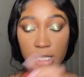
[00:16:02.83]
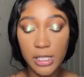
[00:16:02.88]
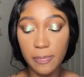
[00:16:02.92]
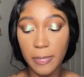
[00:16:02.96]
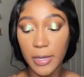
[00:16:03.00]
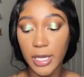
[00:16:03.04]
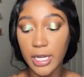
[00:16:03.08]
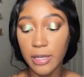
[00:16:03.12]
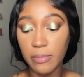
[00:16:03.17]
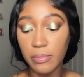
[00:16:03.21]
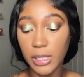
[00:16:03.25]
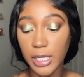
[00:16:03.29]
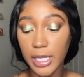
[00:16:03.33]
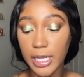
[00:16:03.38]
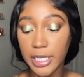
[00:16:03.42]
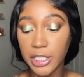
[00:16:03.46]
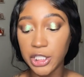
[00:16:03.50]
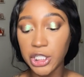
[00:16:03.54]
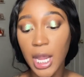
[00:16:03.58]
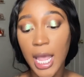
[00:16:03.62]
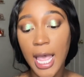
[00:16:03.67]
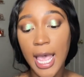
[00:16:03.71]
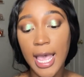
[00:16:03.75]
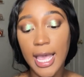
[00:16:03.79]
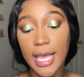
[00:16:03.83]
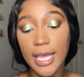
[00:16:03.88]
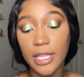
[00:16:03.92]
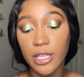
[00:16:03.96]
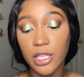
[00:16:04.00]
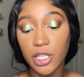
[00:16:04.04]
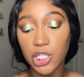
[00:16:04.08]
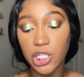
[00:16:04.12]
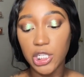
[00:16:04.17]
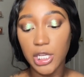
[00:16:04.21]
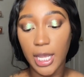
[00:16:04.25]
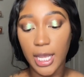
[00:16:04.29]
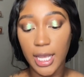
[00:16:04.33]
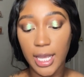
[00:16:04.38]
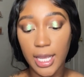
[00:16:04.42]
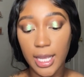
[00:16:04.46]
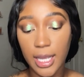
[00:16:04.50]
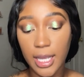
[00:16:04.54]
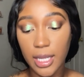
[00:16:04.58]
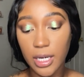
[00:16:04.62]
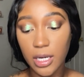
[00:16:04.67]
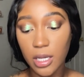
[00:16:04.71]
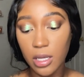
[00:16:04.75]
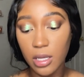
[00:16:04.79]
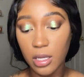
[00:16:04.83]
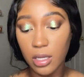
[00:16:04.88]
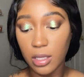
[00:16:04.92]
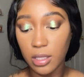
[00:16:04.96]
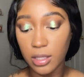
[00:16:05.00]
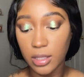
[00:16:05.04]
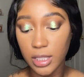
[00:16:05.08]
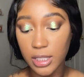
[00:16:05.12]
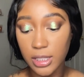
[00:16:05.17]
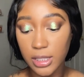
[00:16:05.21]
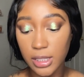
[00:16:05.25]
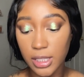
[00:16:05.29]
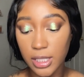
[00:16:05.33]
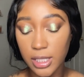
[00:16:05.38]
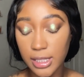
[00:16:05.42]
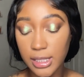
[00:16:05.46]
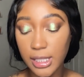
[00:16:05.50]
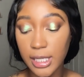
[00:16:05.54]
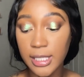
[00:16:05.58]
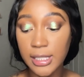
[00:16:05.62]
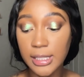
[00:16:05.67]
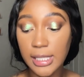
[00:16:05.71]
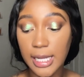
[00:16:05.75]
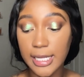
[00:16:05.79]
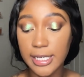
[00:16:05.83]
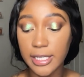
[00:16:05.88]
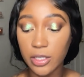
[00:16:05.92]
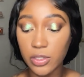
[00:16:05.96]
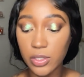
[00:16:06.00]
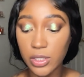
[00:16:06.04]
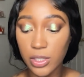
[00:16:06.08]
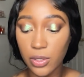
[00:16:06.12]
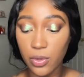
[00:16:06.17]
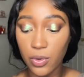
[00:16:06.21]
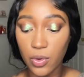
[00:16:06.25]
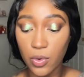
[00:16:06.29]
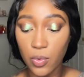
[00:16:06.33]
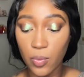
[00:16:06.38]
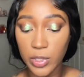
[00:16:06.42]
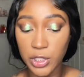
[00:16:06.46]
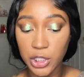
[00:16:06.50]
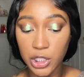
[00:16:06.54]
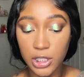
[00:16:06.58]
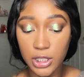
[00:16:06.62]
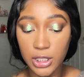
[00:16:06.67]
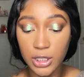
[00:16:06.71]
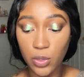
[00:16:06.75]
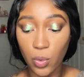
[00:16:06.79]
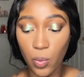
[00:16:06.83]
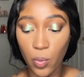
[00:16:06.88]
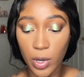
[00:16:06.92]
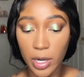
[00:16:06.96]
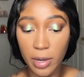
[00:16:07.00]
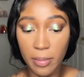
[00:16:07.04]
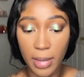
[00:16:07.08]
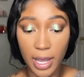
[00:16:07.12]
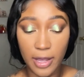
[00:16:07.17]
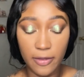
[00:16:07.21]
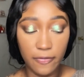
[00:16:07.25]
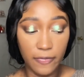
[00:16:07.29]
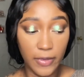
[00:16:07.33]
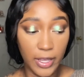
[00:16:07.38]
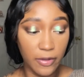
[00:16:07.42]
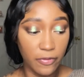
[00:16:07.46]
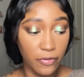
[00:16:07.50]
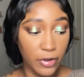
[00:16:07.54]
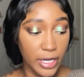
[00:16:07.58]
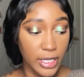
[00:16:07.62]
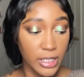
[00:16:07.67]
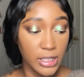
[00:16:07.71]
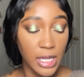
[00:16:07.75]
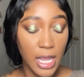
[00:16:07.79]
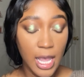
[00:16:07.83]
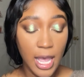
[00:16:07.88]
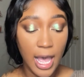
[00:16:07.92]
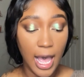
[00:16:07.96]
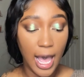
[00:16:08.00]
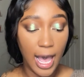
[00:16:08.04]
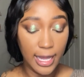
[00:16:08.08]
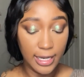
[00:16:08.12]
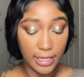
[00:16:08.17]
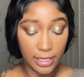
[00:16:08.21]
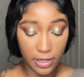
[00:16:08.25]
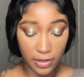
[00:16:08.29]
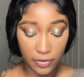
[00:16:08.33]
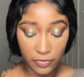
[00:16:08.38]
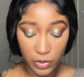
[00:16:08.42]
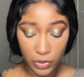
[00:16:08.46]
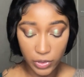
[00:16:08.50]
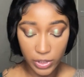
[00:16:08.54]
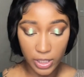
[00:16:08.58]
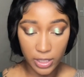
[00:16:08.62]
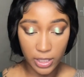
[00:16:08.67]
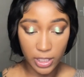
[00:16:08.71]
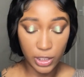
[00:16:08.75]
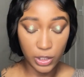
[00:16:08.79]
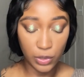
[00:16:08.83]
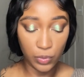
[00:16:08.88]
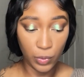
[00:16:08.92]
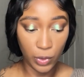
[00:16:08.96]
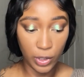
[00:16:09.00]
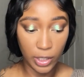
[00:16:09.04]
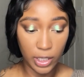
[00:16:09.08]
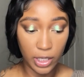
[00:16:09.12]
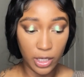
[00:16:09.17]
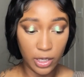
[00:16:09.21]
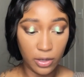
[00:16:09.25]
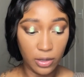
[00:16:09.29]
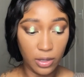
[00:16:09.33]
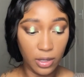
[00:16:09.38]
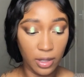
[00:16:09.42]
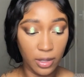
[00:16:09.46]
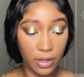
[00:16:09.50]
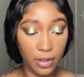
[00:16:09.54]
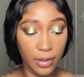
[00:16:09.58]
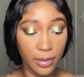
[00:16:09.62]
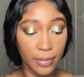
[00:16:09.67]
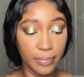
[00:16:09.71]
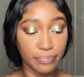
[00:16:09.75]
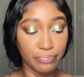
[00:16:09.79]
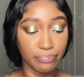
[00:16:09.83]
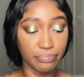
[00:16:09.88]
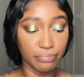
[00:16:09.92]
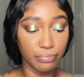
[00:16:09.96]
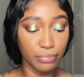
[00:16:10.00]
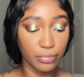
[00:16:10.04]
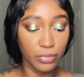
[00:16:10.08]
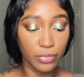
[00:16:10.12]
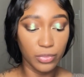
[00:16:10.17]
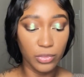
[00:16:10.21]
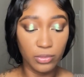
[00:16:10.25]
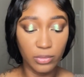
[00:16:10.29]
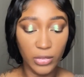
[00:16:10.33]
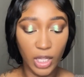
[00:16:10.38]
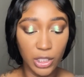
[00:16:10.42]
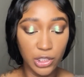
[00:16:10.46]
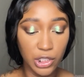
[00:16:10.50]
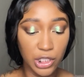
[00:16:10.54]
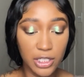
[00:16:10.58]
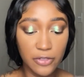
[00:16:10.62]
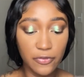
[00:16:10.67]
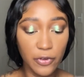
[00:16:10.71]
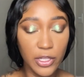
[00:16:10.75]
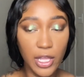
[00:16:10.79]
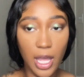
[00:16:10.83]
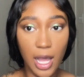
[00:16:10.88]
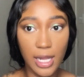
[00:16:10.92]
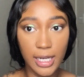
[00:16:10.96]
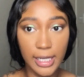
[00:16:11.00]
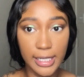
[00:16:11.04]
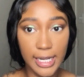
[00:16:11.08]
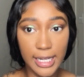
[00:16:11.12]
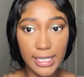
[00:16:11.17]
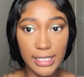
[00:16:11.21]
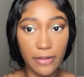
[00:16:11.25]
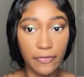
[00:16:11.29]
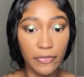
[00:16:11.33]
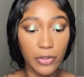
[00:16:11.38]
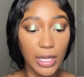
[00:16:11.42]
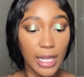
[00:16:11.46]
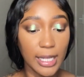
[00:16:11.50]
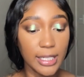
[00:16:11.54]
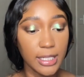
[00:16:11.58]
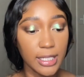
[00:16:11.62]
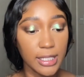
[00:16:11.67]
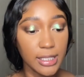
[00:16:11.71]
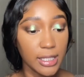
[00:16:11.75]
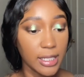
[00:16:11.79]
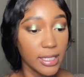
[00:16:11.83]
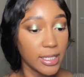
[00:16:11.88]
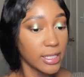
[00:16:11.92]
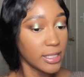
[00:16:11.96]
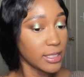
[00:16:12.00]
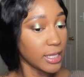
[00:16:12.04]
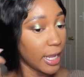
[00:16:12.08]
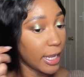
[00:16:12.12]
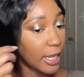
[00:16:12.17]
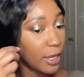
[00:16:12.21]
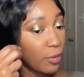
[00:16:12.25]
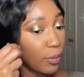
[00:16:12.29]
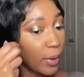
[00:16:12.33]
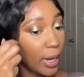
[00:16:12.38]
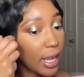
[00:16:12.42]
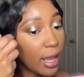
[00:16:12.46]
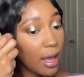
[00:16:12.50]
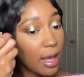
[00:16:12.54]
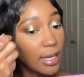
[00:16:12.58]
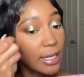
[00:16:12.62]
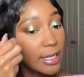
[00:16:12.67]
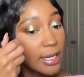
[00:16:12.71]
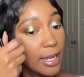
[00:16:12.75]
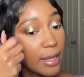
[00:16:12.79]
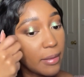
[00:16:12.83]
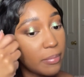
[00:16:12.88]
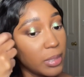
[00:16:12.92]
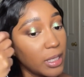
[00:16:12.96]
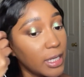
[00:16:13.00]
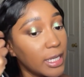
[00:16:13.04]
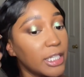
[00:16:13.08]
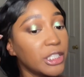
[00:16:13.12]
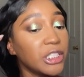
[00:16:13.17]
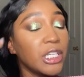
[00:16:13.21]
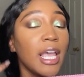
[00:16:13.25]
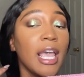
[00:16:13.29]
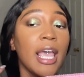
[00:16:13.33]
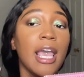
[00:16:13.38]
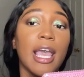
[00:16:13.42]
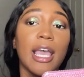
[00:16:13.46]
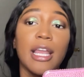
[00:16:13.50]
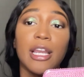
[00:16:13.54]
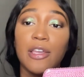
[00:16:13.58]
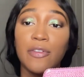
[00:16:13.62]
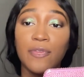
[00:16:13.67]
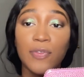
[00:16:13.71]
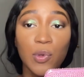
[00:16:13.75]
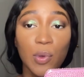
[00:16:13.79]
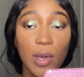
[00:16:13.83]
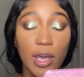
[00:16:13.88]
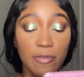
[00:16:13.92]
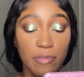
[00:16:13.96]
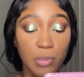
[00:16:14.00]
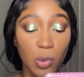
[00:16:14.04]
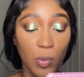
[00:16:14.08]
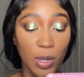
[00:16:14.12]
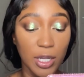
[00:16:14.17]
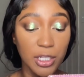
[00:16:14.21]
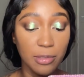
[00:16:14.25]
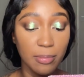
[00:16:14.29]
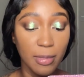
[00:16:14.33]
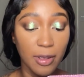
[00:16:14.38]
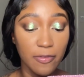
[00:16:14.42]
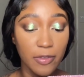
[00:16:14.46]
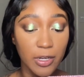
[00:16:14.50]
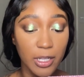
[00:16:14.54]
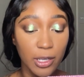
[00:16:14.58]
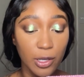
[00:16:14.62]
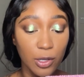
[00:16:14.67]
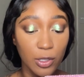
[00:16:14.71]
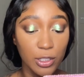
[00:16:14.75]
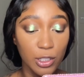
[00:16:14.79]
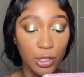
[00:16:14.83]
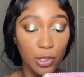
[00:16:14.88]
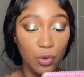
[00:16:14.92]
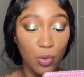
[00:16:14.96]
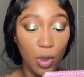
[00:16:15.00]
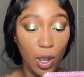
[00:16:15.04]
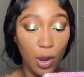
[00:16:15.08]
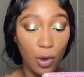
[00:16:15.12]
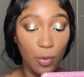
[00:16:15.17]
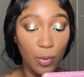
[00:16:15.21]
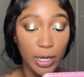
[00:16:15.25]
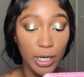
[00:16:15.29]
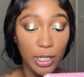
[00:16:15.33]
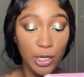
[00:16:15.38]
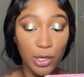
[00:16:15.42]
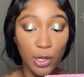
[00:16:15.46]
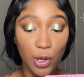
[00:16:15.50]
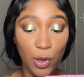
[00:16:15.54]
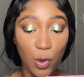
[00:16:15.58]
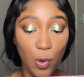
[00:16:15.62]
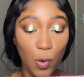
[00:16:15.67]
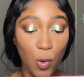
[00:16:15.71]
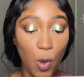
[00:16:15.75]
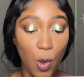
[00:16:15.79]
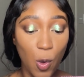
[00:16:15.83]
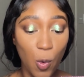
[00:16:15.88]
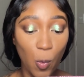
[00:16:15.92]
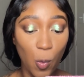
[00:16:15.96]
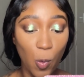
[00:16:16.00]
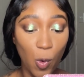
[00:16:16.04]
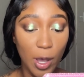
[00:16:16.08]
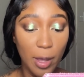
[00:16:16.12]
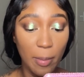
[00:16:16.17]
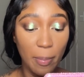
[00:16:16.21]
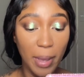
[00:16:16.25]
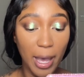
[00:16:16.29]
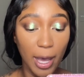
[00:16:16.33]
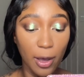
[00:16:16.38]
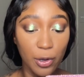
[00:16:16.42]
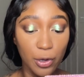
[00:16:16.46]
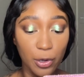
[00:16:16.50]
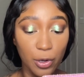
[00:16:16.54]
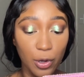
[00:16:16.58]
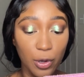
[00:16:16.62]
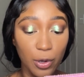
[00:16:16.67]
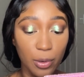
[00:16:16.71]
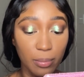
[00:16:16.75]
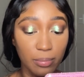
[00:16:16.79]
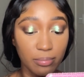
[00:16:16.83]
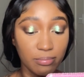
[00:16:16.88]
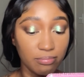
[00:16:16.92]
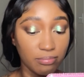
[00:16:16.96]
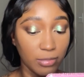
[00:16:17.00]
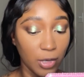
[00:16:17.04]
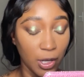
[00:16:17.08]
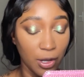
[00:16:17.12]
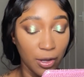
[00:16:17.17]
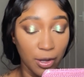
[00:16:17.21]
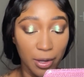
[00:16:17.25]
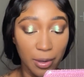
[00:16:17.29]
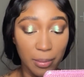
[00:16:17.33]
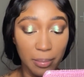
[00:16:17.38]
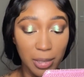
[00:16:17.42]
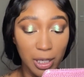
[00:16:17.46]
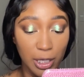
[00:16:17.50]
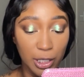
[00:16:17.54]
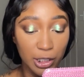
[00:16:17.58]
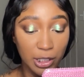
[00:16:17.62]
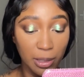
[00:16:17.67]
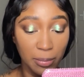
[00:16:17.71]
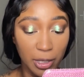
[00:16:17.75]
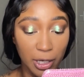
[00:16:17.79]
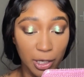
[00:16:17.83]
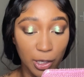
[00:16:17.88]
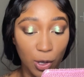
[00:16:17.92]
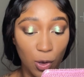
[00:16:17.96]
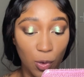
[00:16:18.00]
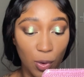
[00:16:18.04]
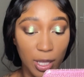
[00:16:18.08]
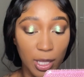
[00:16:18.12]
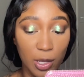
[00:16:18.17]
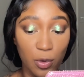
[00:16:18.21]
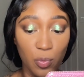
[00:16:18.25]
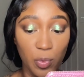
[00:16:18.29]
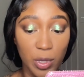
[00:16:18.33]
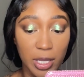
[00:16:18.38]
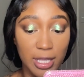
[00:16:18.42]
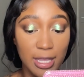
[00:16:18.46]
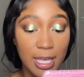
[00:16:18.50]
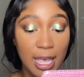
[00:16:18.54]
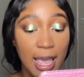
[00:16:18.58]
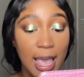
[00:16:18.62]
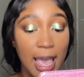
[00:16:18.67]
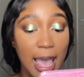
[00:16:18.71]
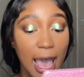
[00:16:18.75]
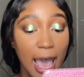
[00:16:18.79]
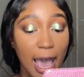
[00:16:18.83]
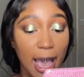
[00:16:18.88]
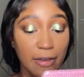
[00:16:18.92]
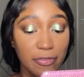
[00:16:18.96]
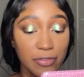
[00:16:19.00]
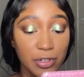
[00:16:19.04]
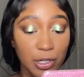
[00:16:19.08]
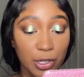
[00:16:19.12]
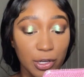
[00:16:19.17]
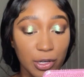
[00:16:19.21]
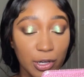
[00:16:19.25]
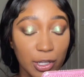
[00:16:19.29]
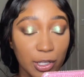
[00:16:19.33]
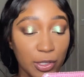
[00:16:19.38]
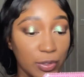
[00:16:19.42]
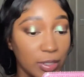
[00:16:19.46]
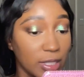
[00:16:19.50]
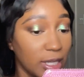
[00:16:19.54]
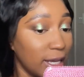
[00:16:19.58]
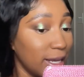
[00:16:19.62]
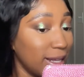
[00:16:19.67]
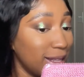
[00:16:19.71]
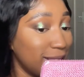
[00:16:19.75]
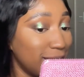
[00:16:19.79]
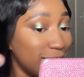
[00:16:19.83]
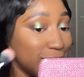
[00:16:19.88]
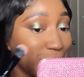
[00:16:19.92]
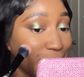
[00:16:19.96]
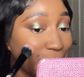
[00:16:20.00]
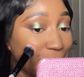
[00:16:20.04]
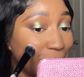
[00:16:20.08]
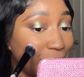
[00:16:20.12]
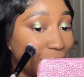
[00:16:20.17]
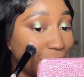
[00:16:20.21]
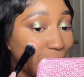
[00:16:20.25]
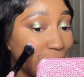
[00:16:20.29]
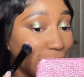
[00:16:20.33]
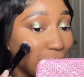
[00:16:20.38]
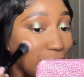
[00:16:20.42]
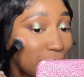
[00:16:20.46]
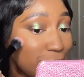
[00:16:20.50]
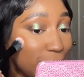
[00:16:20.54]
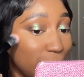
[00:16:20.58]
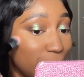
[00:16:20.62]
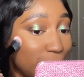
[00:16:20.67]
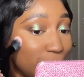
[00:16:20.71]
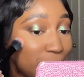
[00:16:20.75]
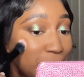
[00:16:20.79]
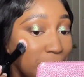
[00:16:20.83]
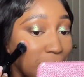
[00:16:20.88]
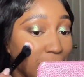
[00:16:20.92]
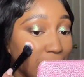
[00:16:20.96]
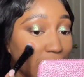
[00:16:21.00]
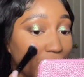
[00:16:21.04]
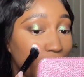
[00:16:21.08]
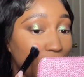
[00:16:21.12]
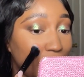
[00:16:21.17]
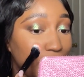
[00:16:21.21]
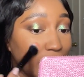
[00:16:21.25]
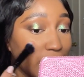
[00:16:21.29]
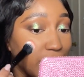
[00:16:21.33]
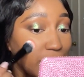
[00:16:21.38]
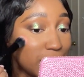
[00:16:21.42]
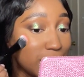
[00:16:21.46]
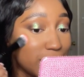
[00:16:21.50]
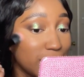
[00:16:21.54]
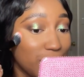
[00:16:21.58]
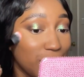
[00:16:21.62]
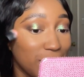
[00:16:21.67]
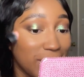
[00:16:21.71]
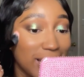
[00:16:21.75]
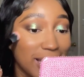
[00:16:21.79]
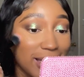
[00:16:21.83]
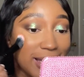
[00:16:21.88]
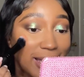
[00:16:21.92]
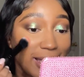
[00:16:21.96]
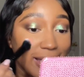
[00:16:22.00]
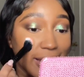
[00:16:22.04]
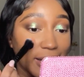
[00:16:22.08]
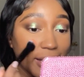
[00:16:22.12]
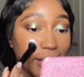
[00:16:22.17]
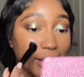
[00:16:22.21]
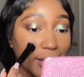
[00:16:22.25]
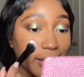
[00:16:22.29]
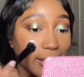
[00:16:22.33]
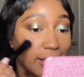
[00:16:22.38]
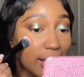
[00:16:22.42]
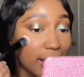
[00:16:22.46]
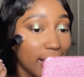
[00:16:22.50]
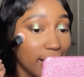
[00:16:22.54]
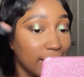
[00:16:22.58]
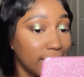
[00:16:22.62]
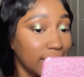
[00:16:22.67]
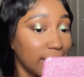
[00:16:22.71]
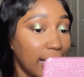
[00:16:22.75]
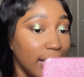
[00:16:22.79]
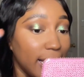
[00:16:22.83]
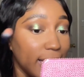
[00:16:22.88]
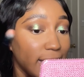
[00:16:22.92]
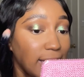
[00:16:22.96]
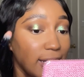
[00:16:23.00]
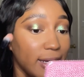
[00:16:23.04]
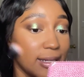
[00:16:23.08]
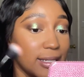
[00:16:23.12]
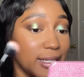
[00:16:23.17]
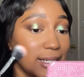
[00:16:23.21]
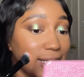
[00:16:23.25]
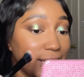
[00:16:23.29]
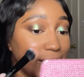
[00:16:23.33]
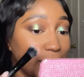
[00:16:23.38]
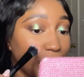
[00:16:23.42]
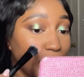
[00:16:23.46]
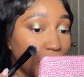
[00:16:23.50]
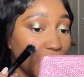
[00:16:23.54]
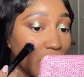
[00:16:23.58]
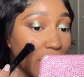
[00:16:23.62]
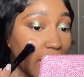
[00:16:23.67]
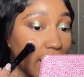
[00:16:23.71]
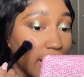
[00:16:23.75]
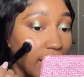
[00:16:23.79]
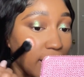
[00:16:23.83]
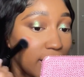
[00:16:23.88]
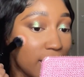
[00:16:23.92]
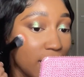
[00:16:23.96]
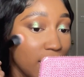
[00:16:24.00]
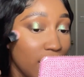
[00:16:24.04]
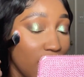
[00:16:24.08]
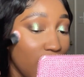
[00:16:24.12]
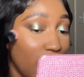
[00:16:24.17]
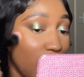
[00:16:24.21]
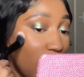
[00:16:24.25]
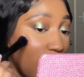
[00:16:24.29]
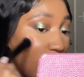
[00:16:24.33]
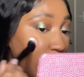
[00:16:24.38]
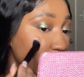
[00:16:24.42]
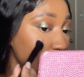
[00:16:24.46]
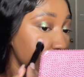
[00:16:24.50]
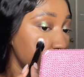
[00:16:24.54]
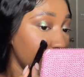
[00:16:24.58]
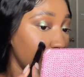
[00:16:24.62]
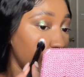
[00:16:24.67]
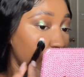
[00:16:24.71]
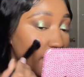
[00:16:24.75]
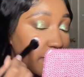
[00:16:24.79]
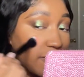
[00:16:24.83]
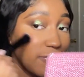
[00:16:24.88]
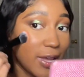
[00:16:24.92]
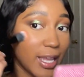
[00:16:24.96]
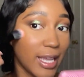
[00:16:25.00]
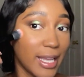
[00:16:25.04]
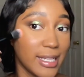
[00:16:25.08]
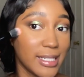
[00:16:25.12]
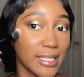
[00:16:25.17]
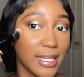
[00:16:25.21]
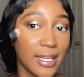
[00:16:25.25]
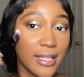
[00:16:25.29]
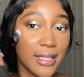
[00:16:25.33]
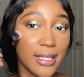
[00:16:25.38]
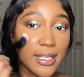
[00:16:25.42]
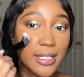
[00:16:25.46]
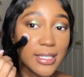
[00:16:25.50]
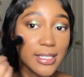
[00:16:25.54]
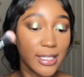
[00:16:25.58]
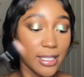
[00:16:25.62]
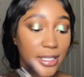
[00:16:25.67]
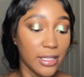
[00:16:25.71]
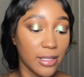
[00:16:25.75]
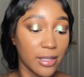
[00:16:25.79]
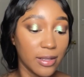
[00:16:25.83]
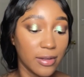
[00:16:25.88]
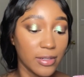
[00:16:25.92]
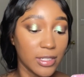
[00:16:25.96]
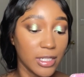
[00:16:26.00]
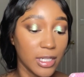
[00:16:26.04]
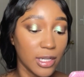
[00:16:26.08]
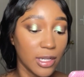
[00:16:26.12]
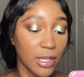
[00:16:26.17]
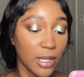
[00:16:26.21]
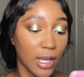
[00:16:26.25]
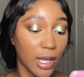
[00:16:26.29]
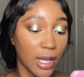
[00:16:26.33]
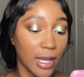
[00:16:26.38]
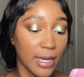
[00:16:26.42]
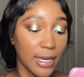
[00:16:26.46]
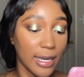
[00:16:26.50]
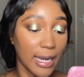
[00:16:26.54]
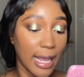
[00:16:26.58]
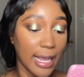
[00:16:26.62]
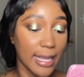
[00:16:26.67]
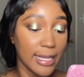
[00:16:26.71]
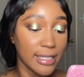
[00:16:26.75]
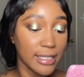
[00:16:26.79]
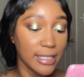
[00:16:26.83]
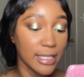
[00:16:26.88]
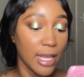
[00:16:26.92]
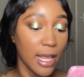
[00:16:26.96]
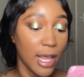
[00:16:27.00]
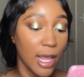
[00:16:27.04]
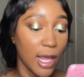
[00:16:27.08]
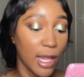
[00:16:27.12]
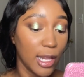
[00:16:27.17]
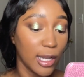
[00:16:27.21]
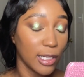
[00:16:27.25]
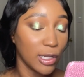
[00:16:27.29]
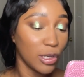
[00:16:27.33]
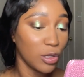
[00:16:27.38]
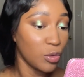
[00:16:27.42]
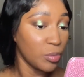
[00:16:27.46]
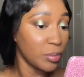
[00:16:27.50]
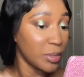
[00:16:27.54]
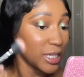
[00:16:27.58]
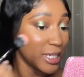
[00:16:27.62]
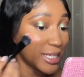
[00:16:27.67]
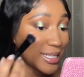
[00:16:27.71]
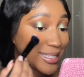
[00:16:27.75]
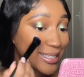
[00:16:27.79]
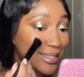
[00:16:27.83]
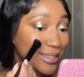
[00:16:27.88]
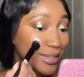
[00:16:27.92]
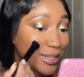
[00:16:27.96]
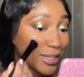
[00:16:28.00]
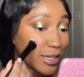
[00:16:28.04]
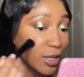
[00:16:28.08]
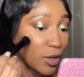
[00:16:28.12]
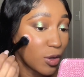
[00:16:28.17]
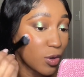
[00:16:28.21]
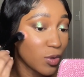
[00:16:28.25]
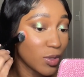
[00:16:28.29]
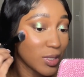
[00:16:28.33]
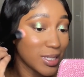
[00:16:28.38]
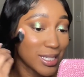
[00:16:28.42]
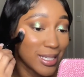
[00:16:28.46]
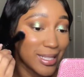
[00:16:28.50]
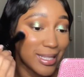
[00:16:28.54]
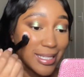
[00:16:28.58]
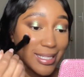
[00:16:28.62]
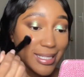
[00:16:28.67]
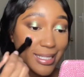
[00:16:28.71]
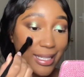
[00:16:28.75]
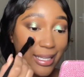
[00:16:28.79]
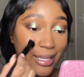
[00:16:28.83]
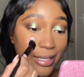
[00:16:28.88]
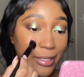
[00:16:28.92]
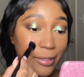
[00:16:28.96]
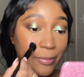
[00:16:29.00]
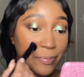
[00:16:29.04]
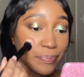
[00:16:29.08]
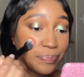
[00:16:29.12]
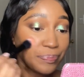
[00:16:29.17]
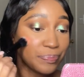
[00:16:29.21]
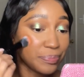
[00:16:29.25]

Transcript: Putty Blush in the shade, this is Isla del Sol, which is one of my favorites. I love using this one just for the holidays. I feel like this is a great holiday blush. And if you have been watching my videos, then you already know what powder blush I'm going to go in with after using this one. So I'm going to just go ahead and kind of like stipple that onto my face, and this gives a nice luminous glow to the skin